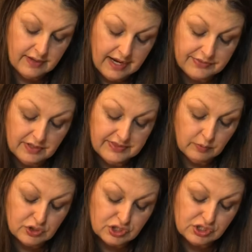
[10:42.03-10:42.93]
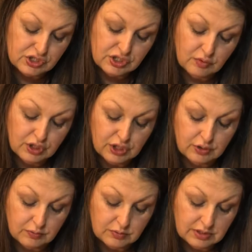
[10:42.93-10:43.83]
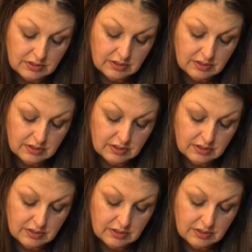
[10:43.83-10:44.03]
I thought they were just so cute